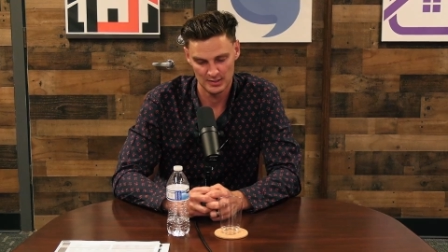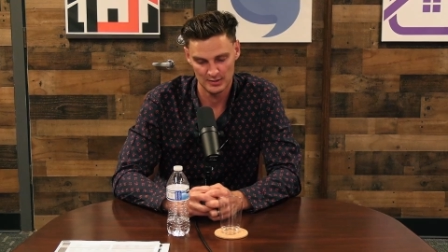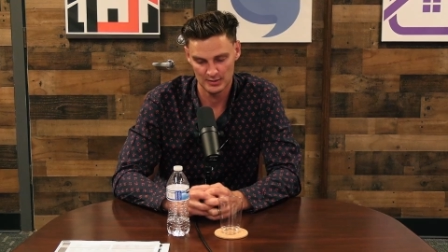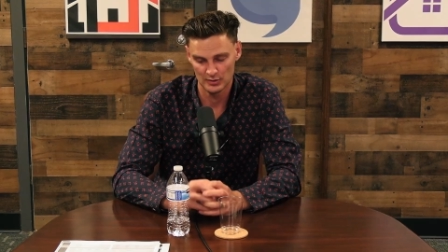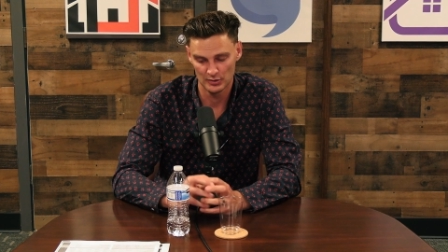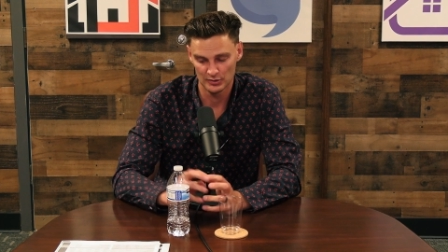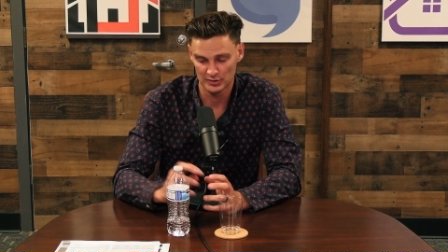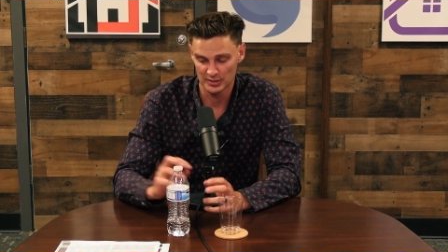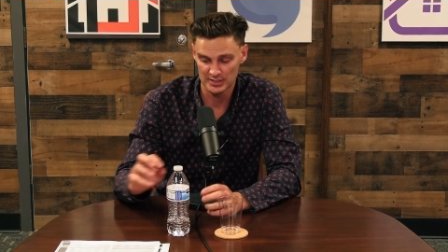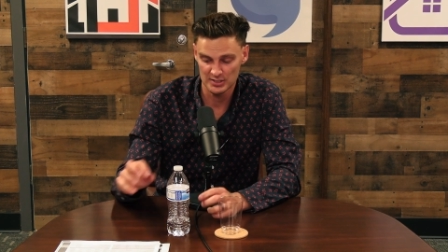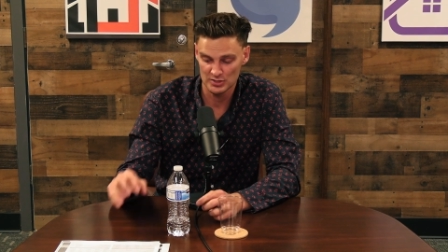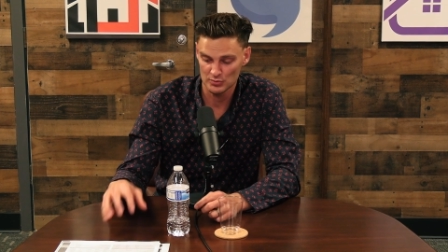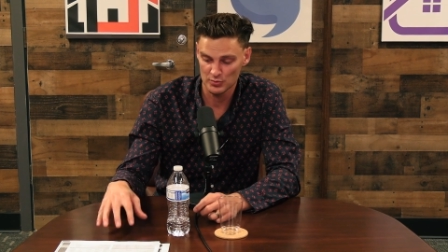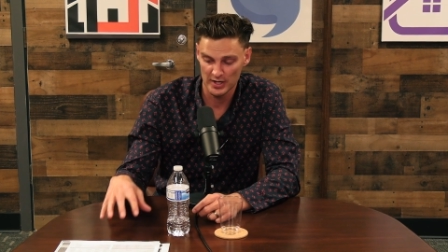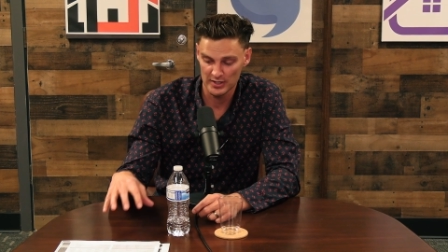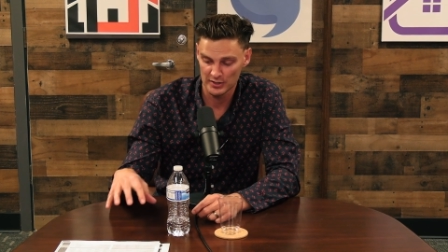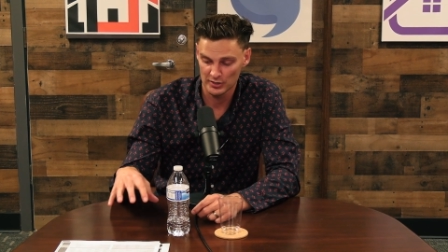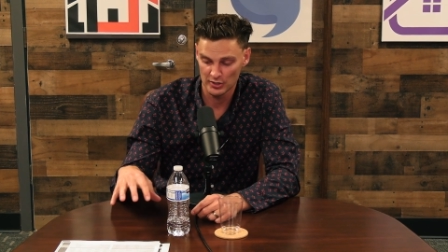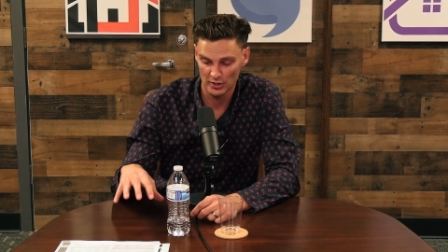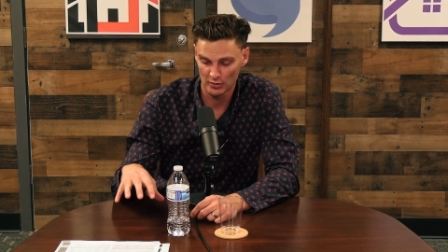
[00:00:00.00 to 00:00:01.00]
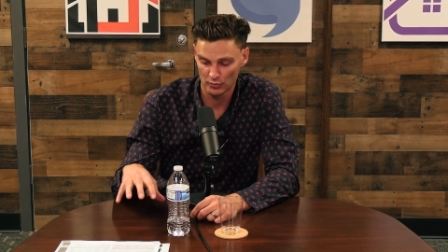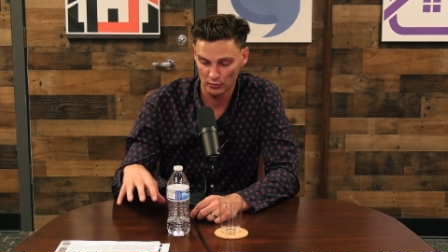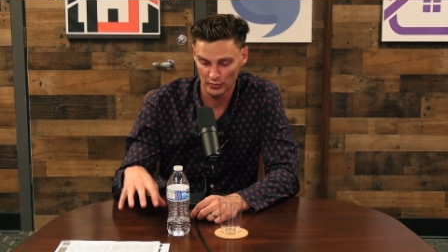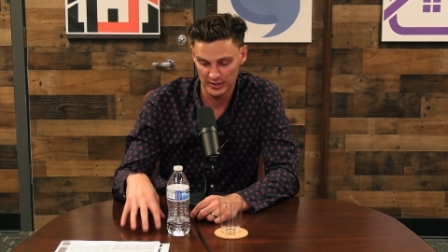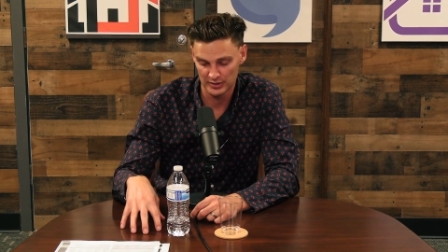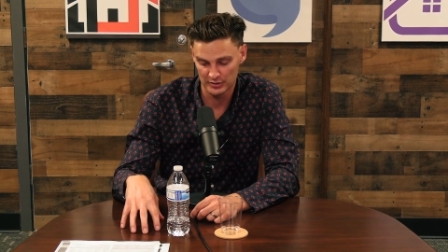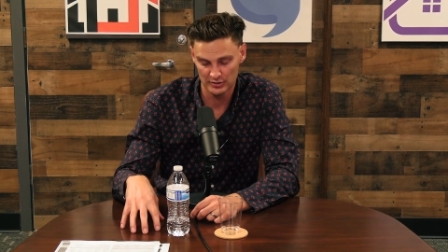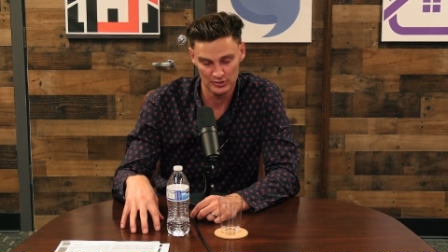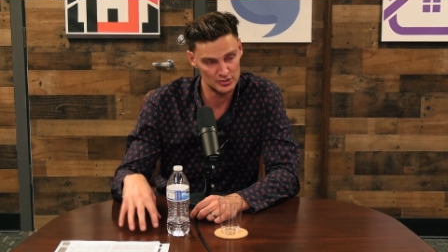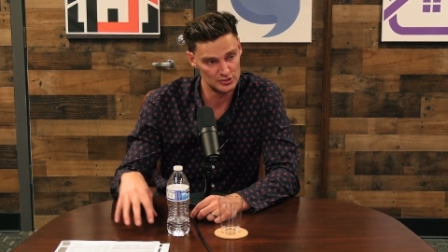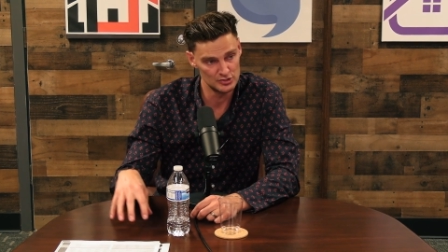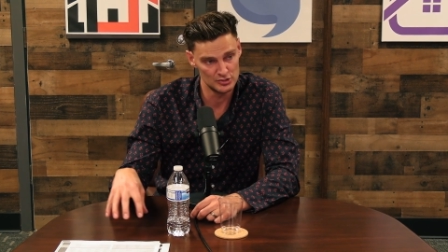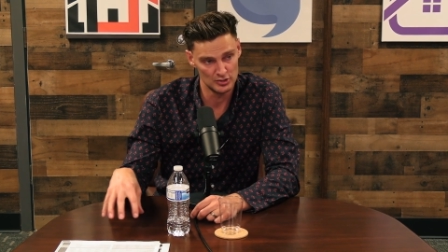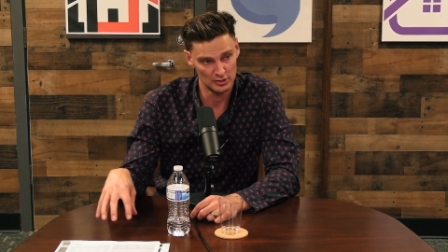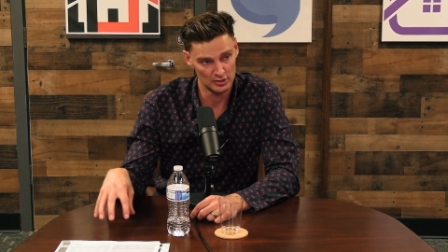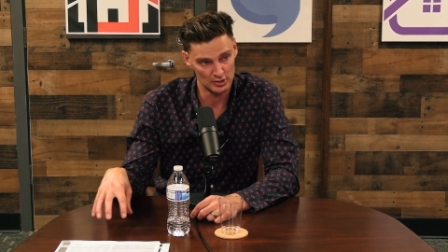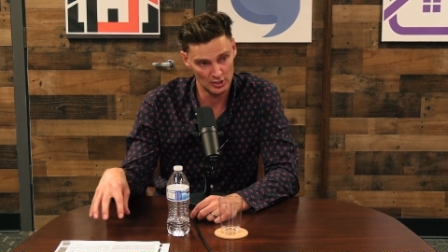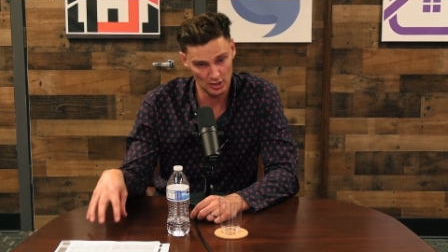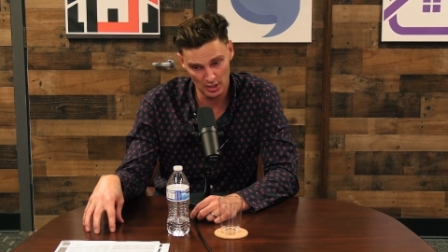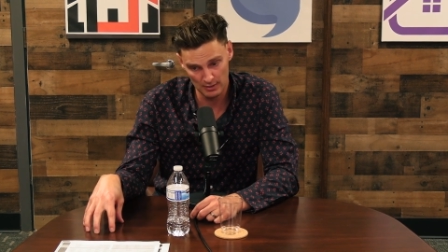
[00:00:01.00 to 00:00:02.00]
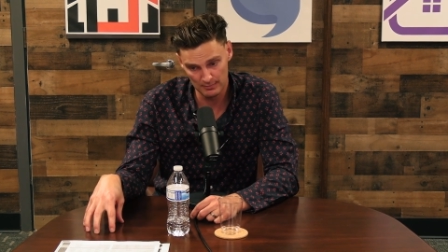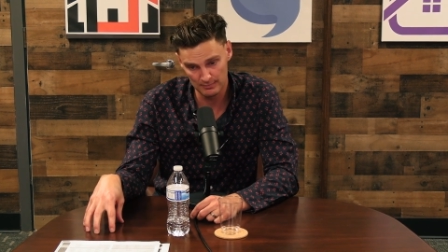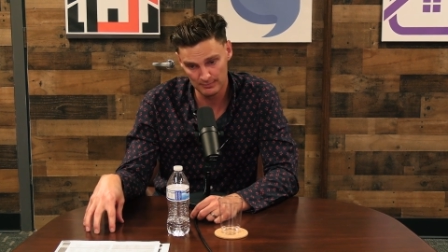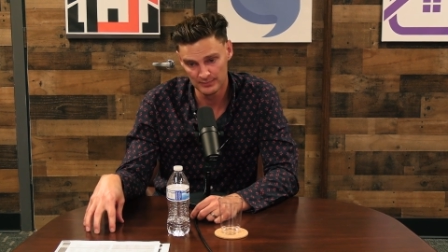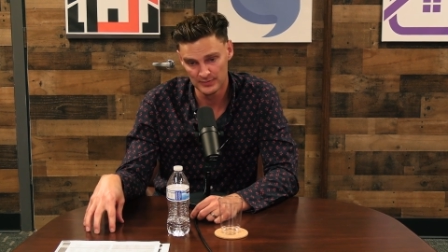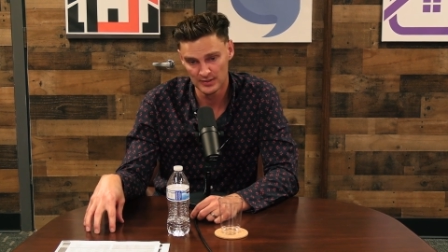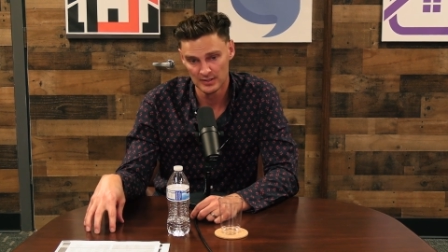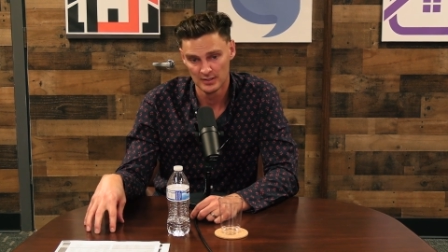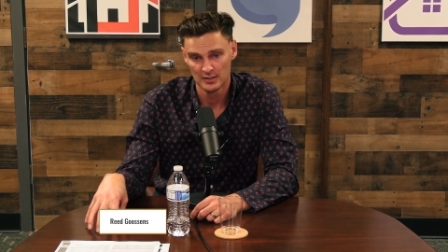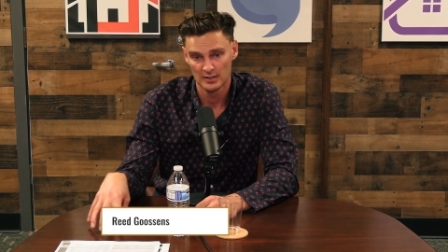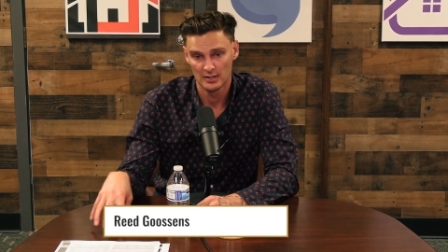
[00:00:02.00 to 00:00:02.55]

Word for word: The, the easiest way to go to reed goossens dot com.